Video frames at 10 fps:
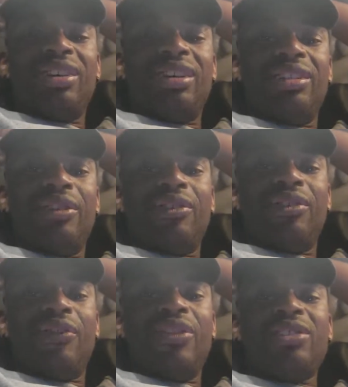a
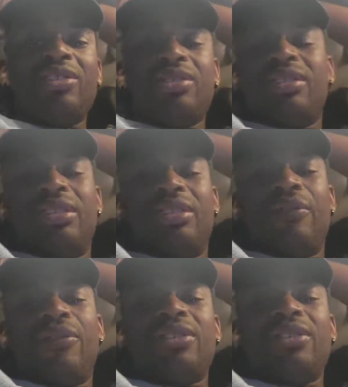
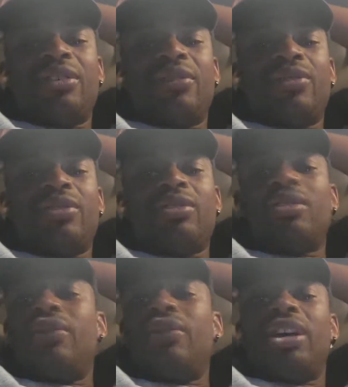defensive
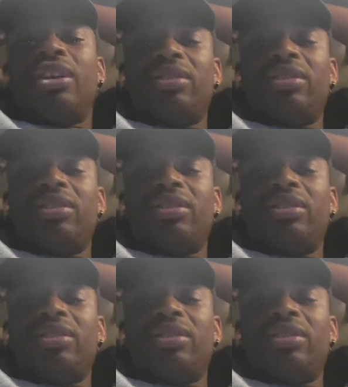savant.